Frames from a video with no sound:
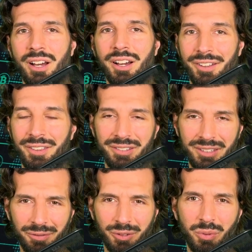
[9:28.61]

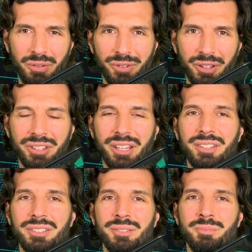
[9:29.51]
Definitely we felt
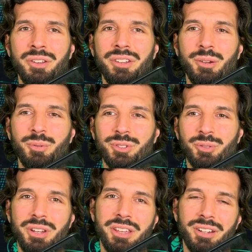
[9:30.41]
that the Monday was
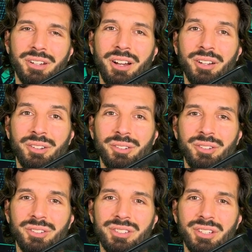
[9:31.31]
already a
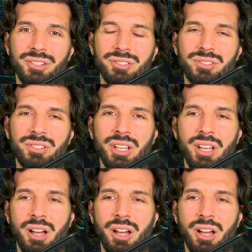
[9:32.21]
good sales